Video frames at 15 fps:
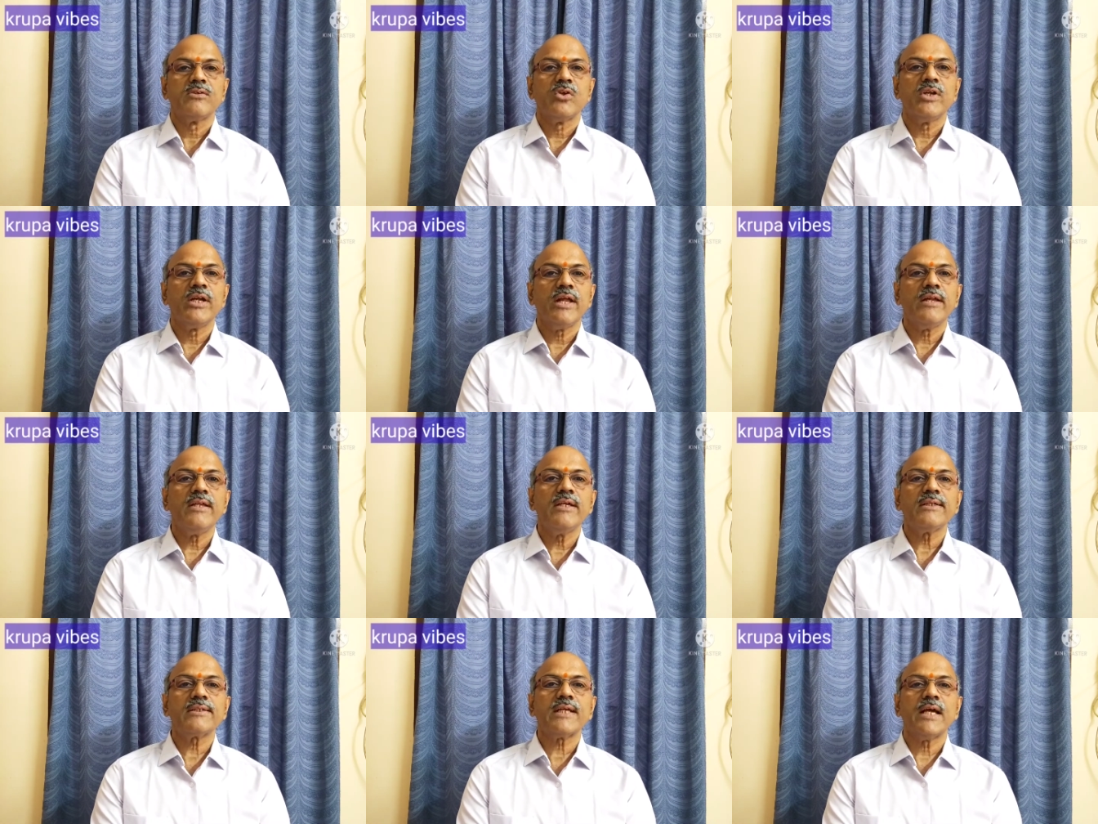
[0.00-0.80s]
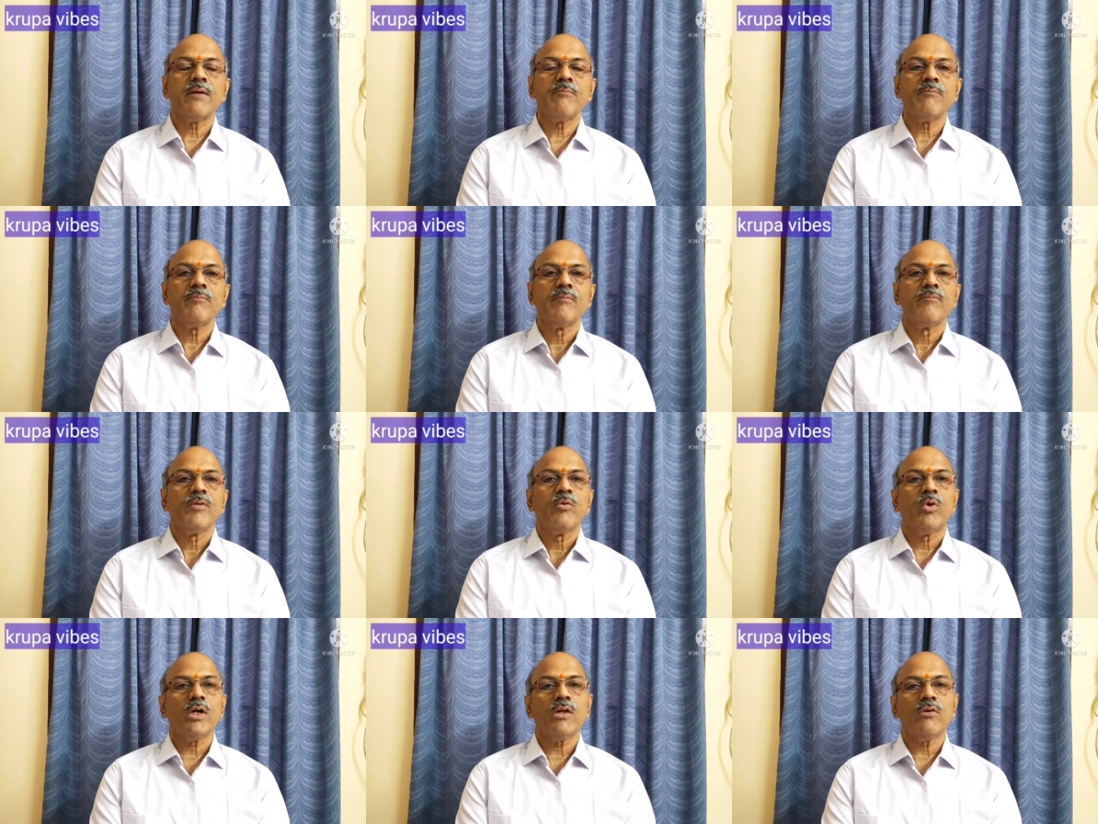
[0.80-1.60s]
So in 10 years time,
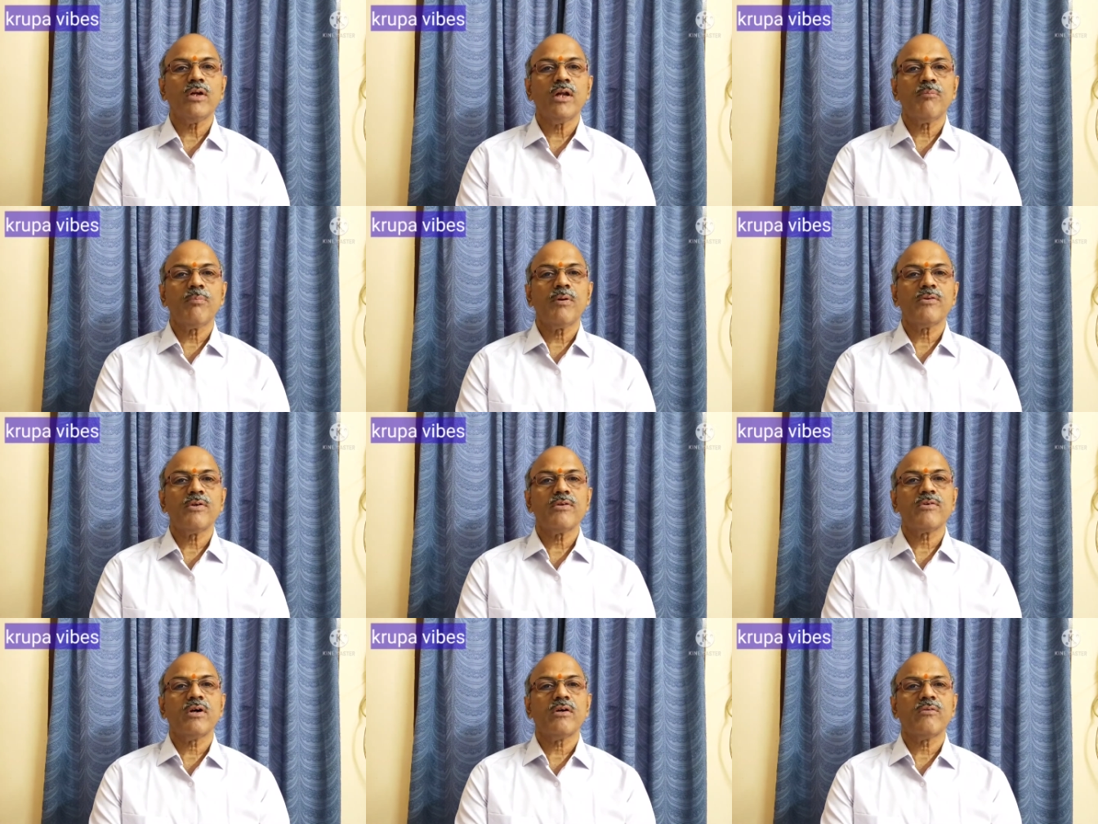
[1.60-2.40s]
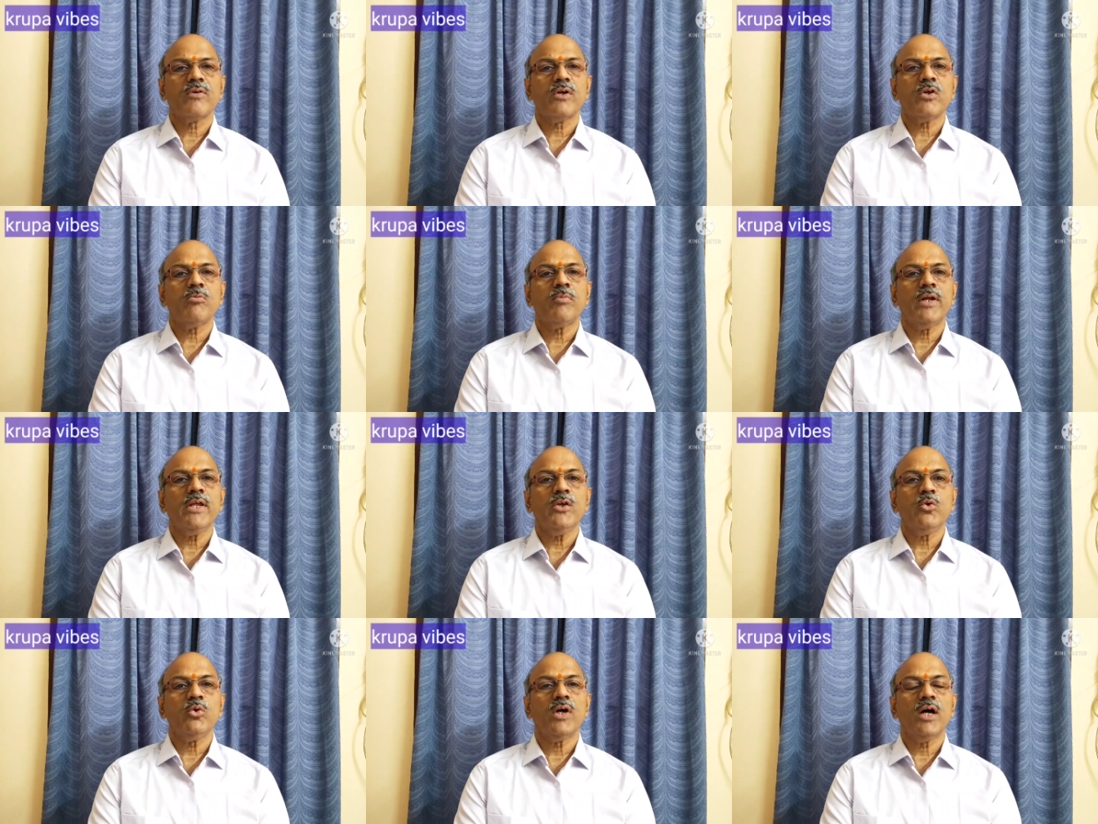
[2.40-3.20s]
whatever deposits or whatever
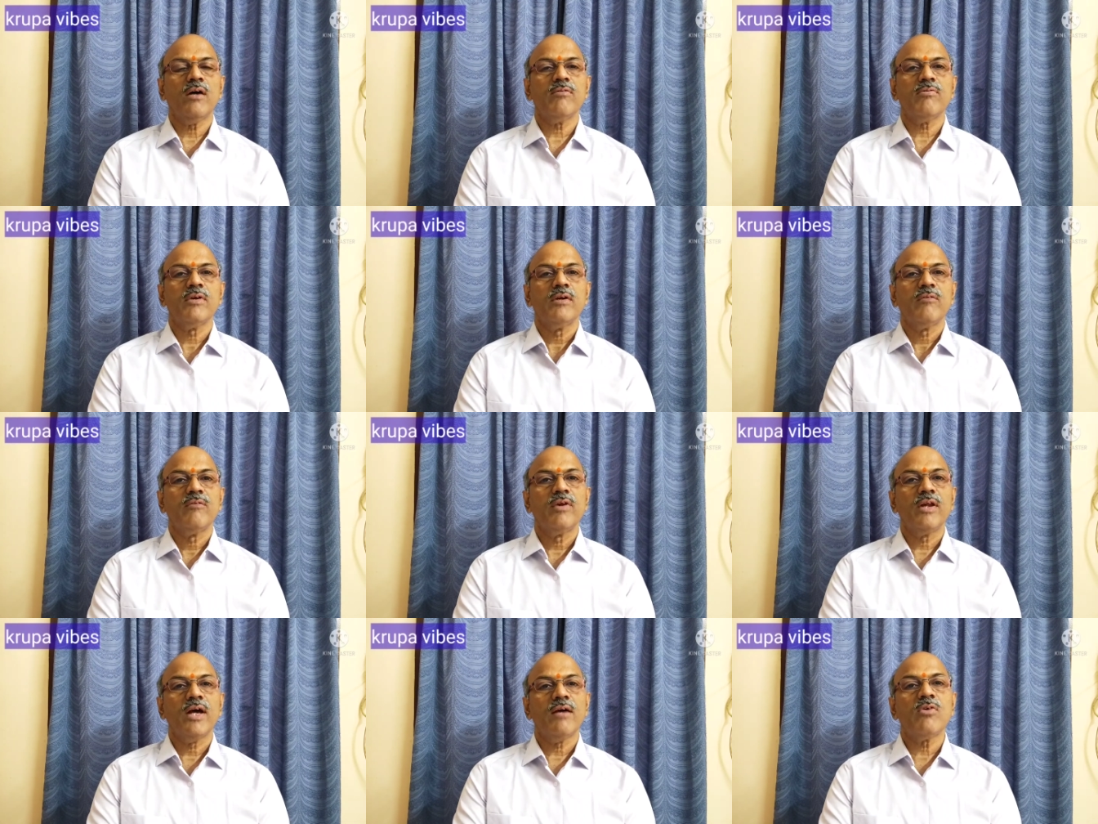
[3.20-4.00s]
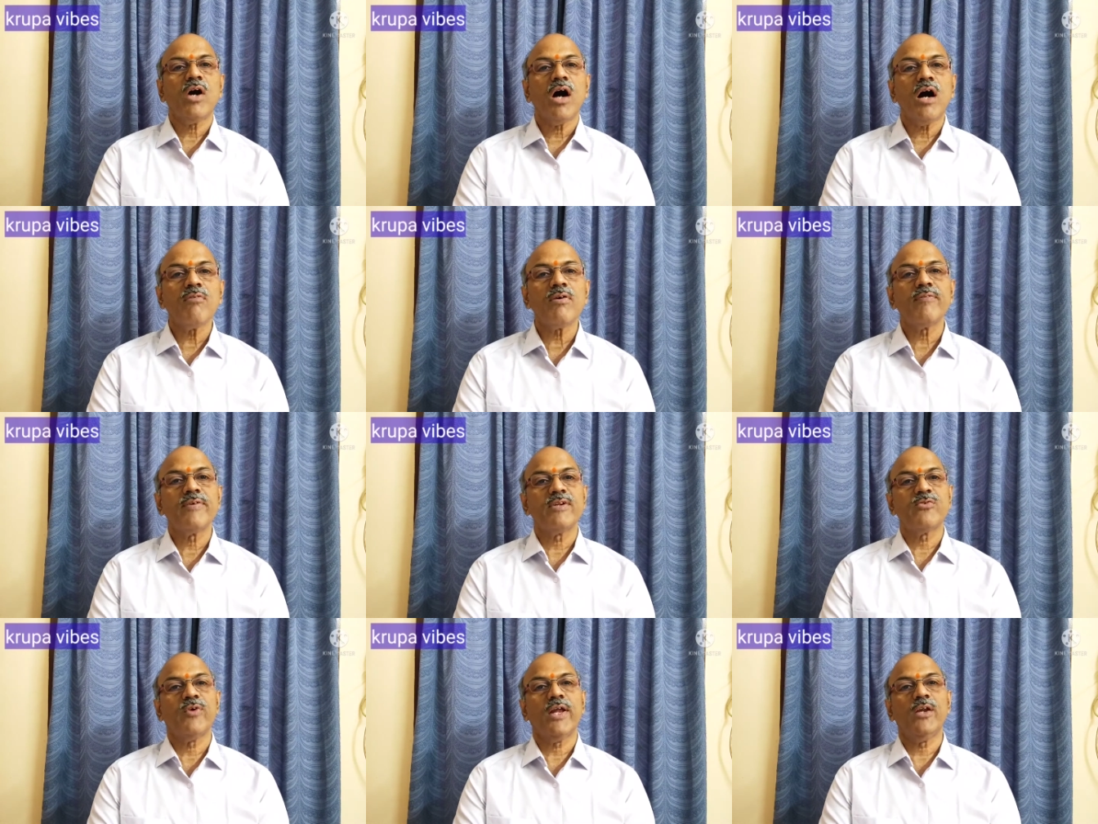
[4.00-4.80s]
money you have will have half
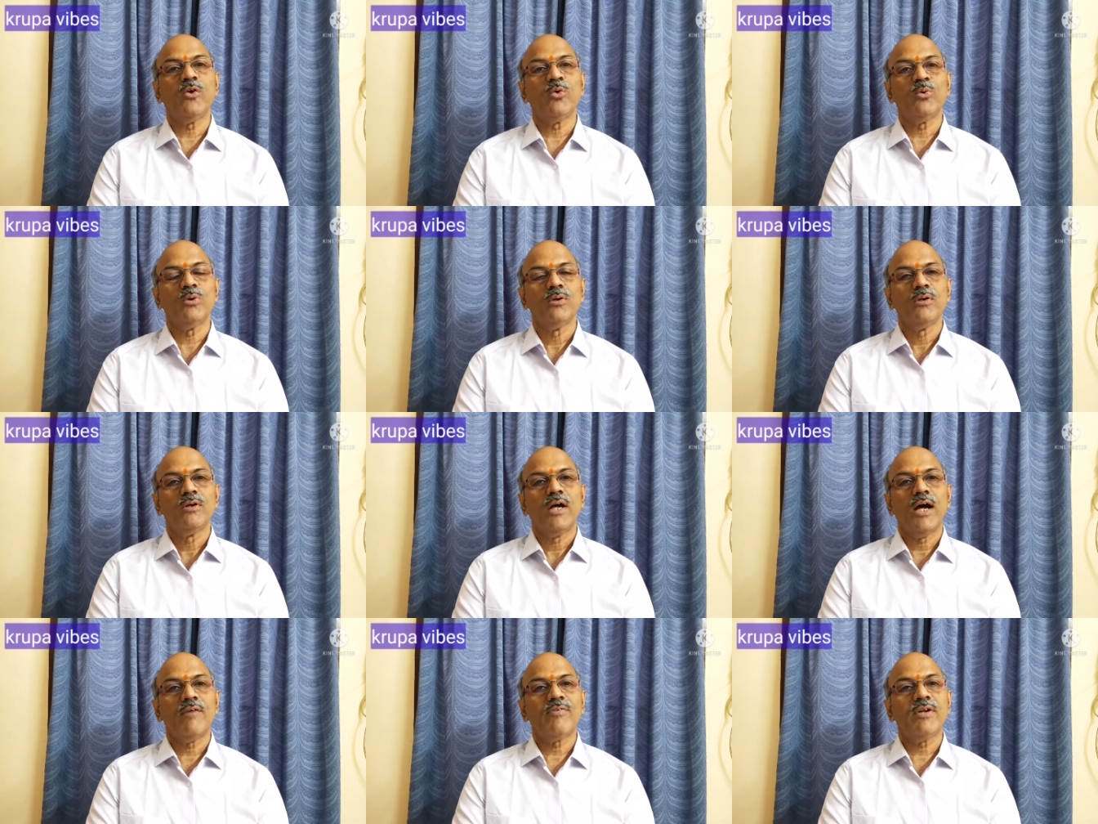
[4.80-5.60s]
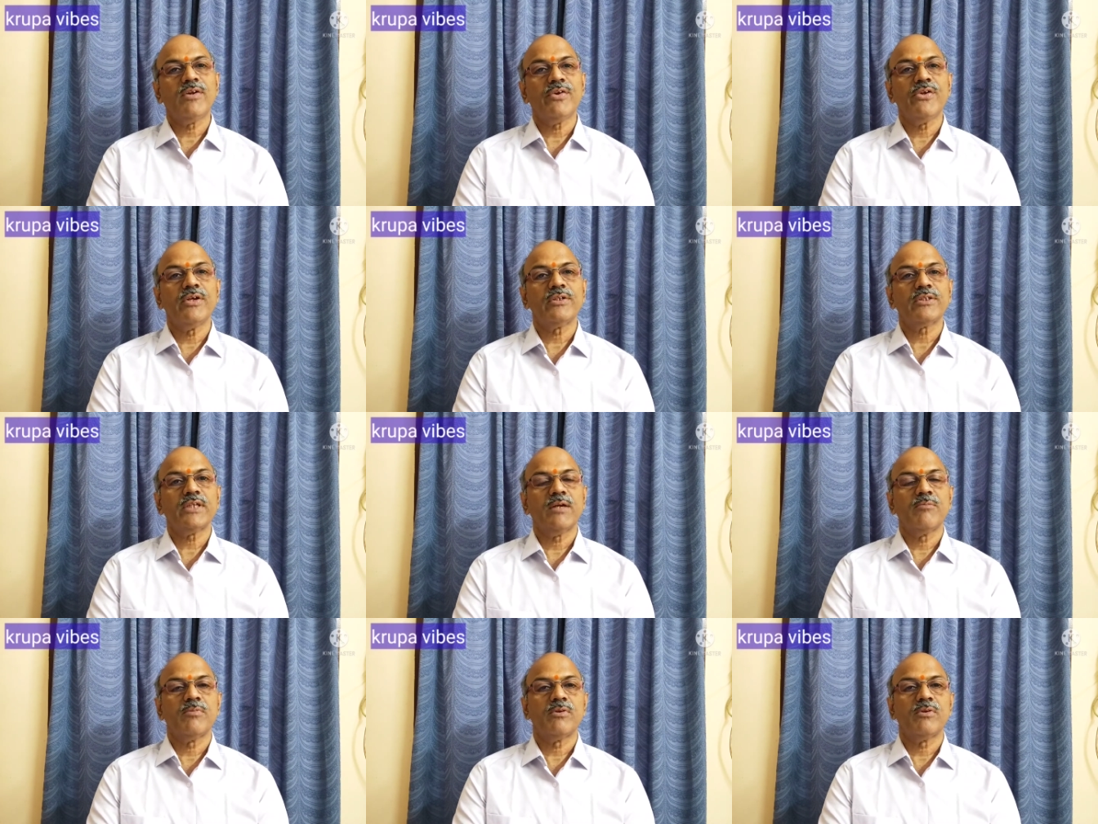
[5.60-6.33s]
of its value after 10 years time.